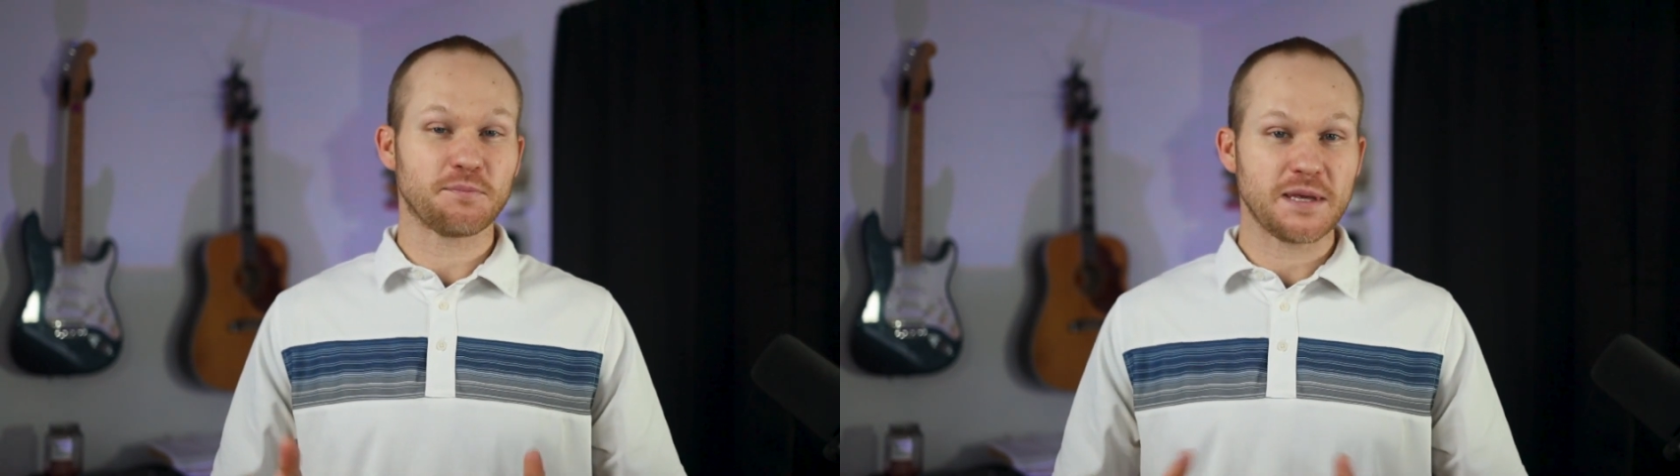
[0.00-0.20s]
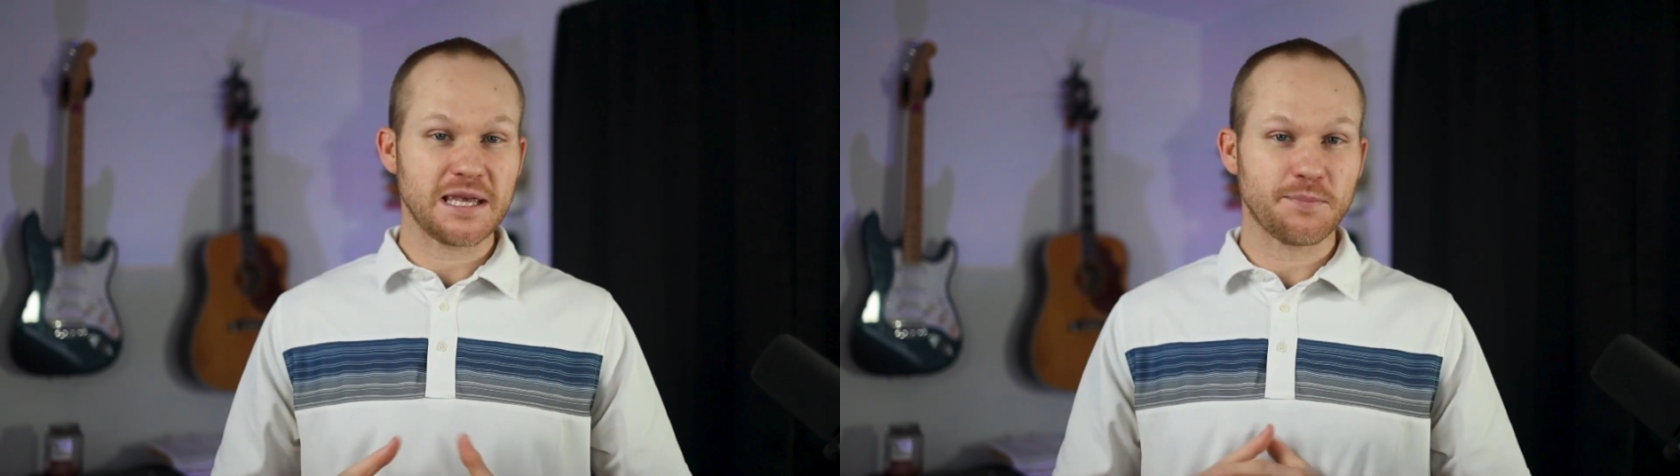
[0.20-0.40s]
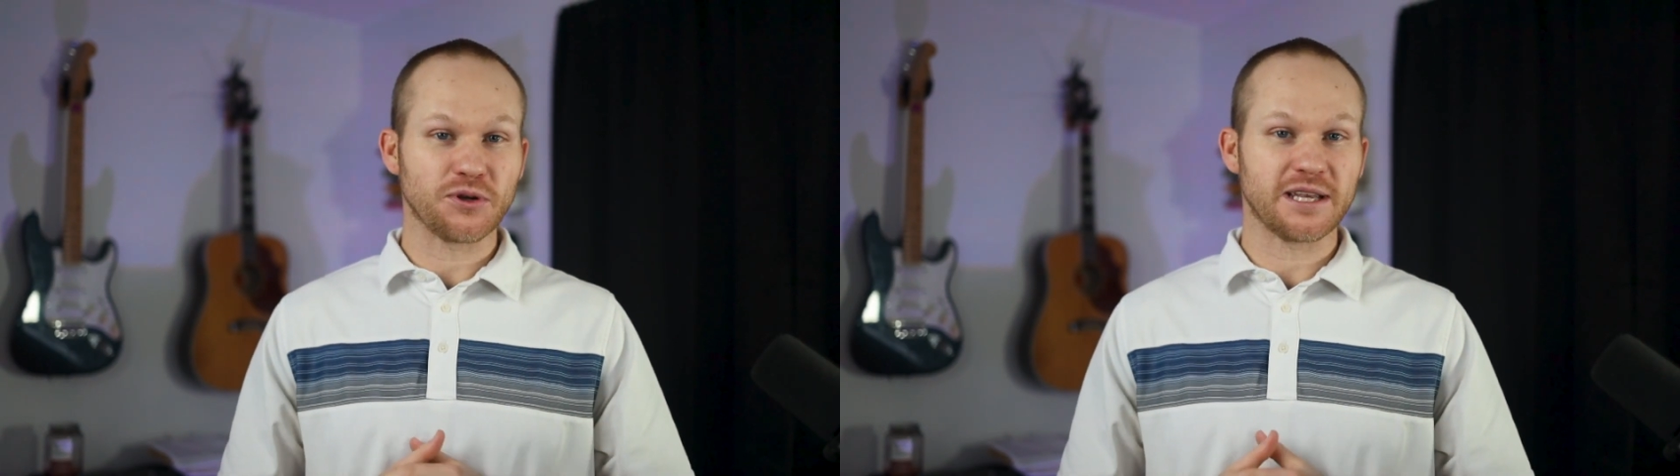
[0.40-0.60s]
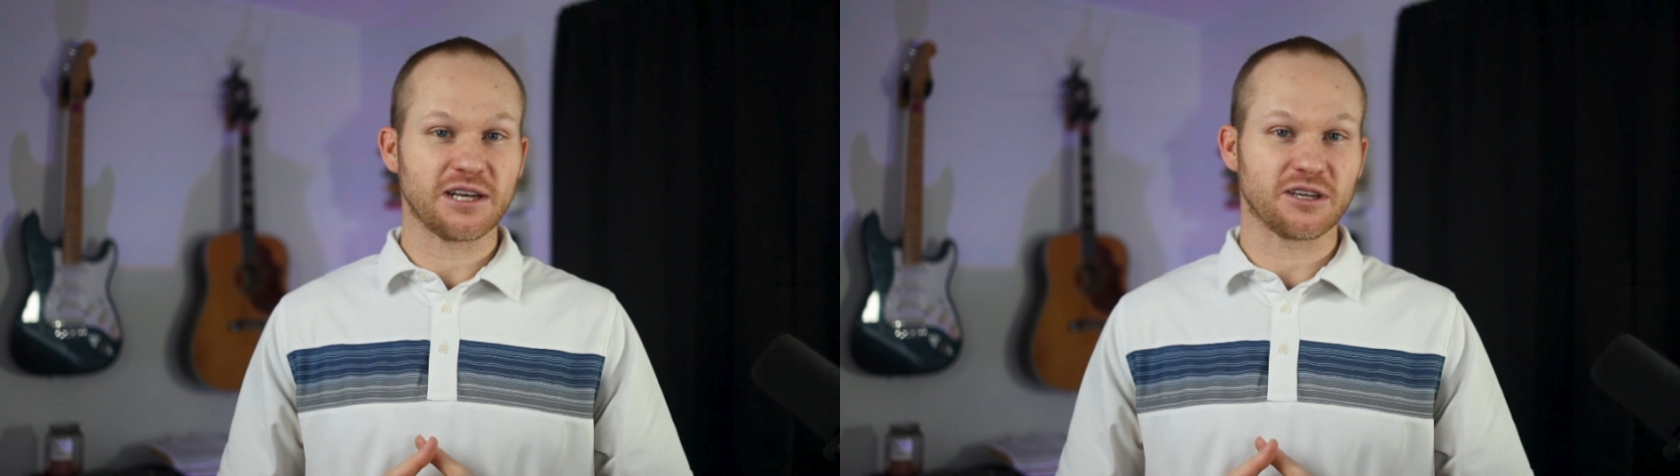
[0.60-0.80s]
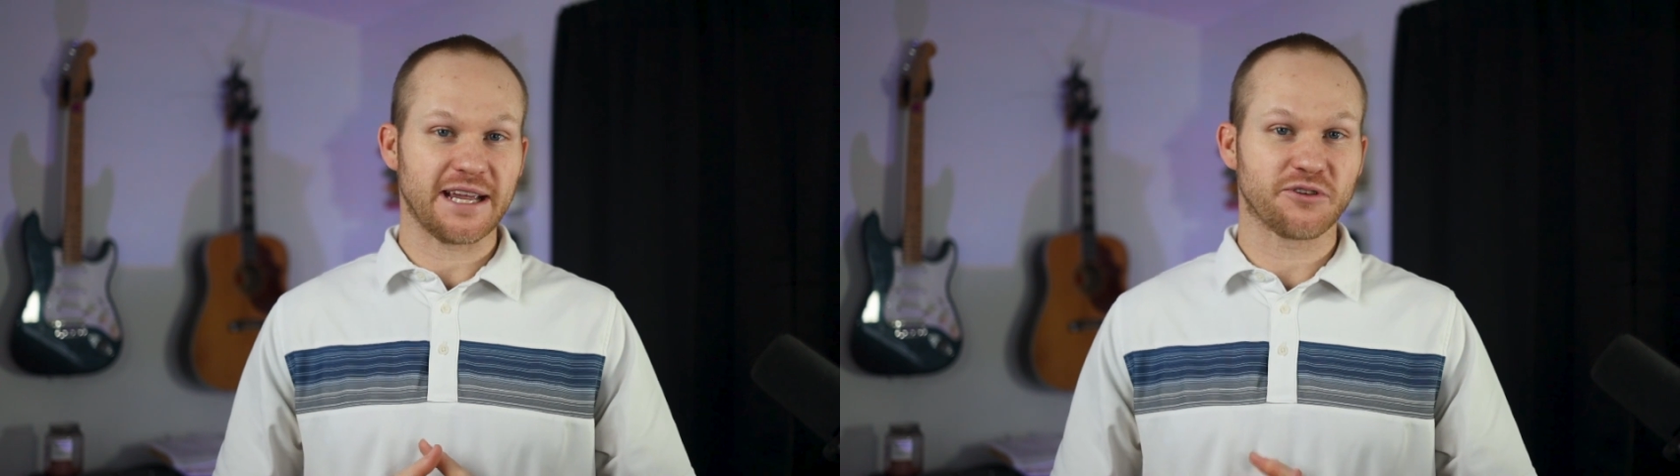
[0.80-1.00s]
people here
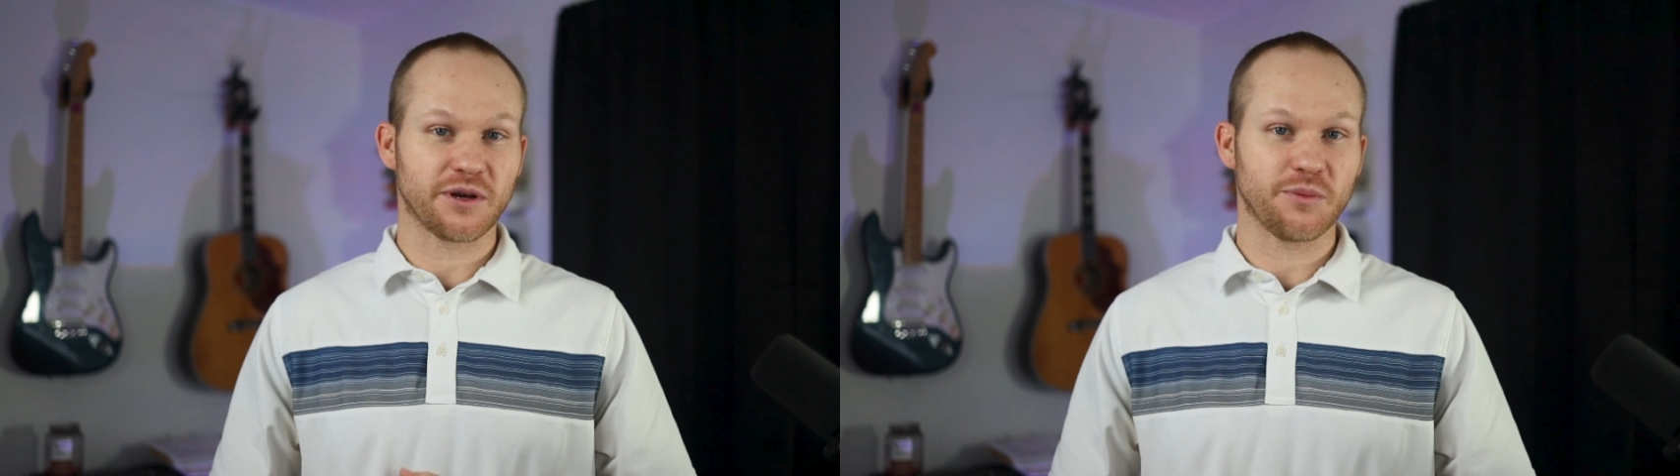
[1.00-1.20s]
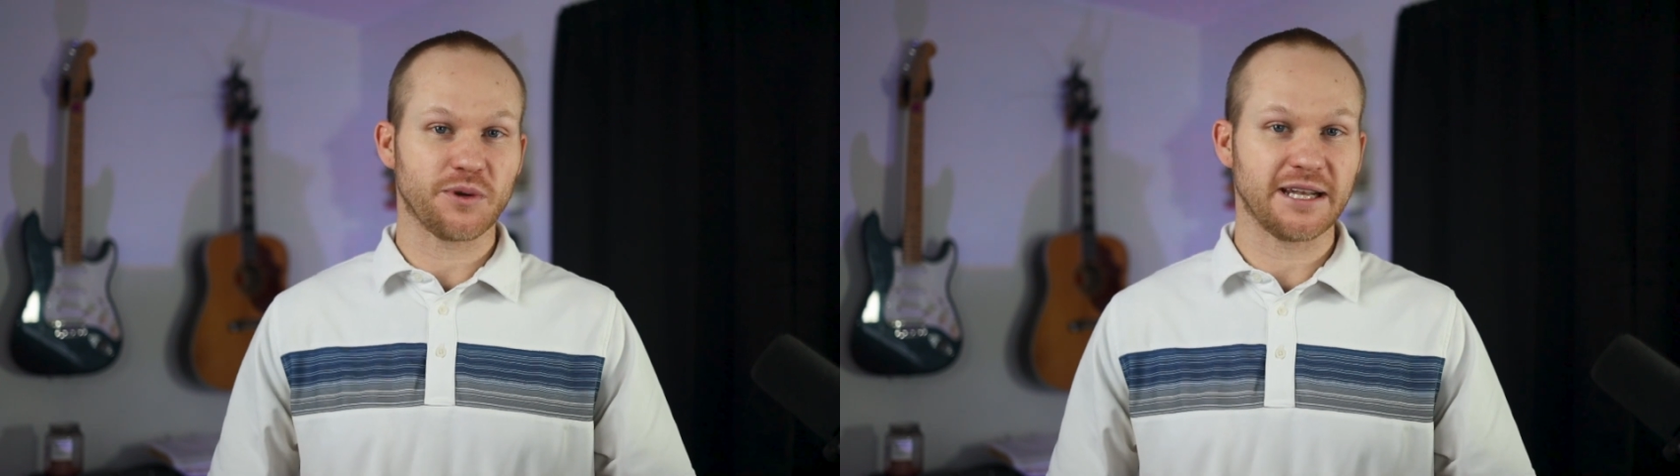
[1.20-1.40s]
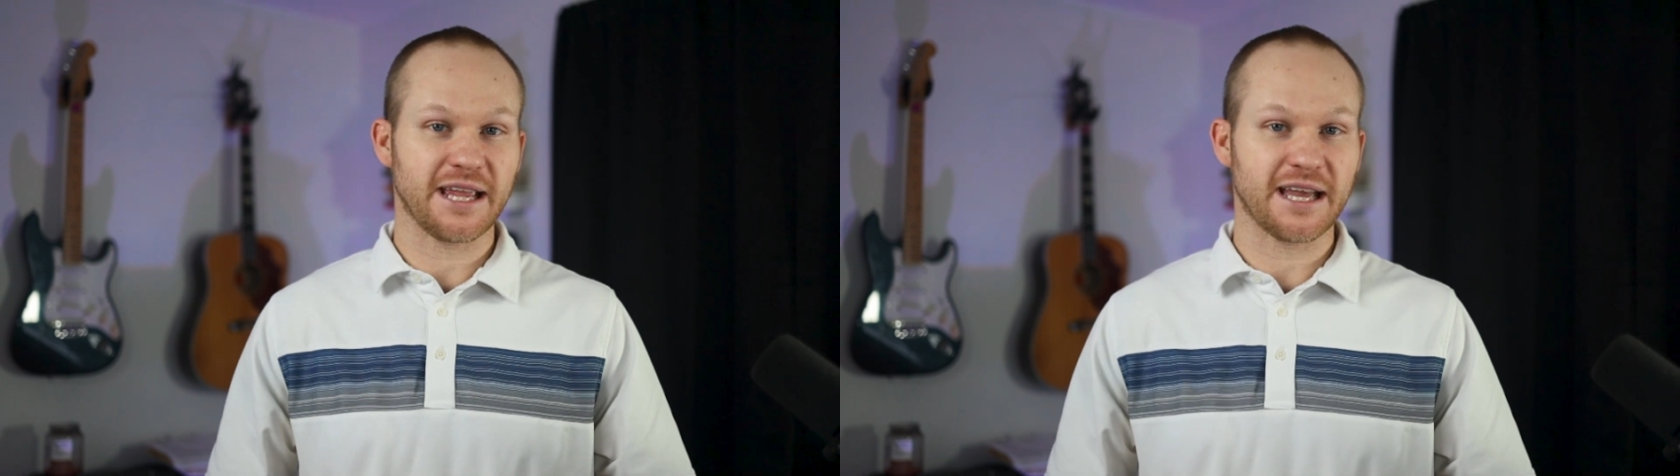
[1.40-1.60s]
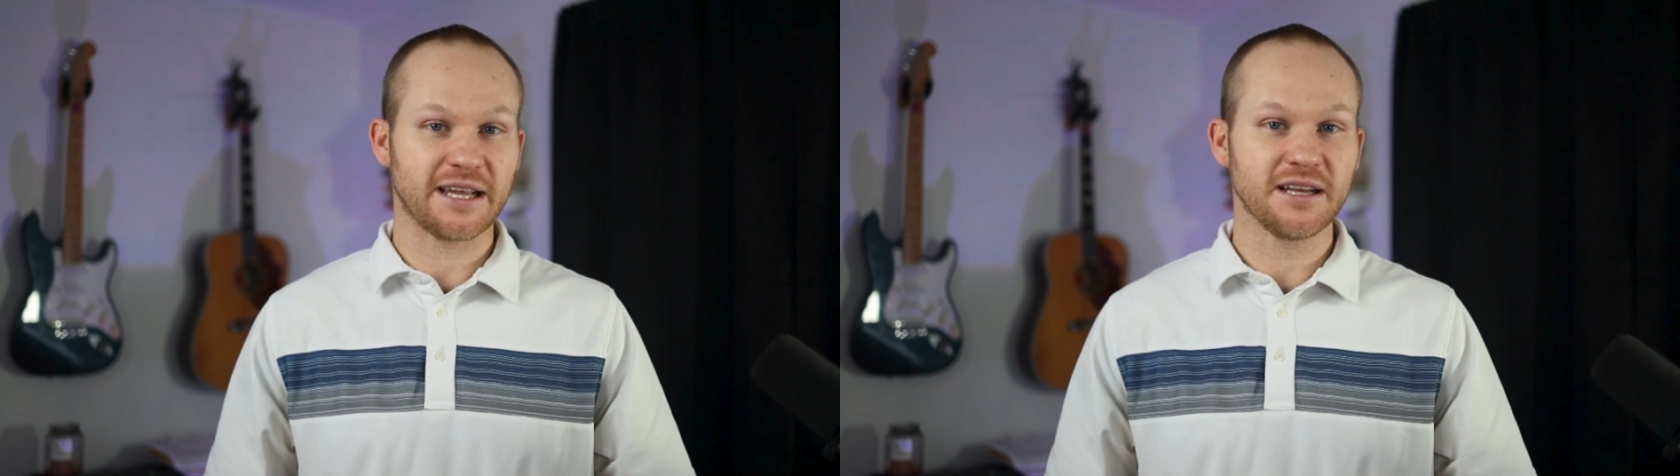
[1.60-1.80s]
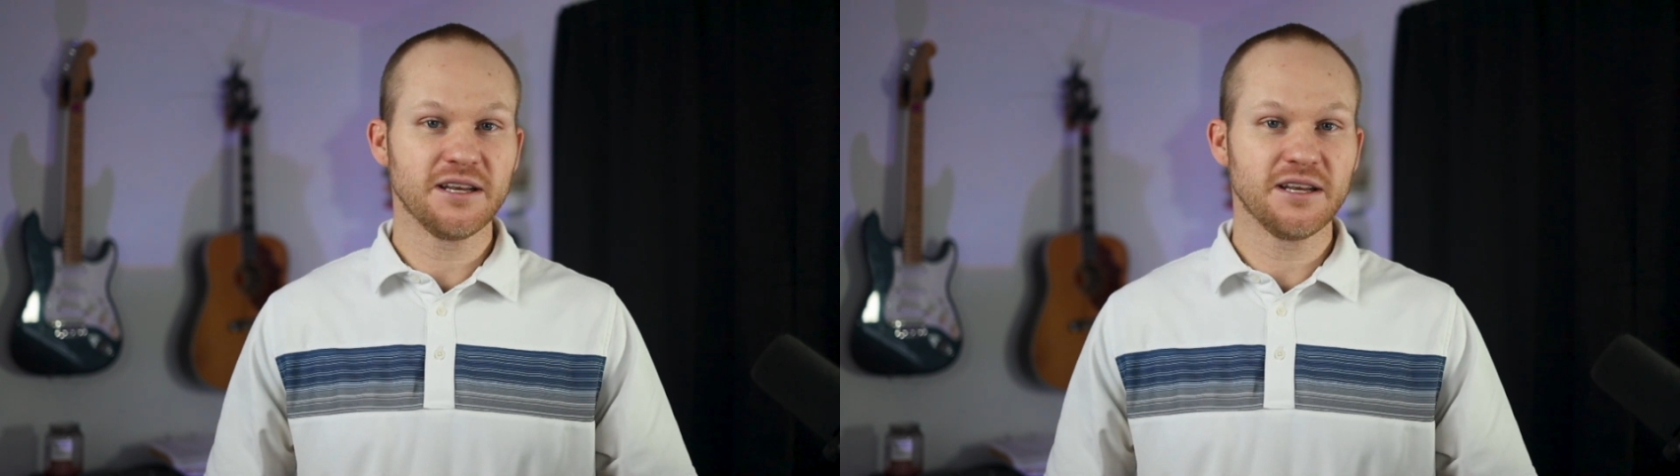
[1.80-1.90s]
in Greenwood, Indiana.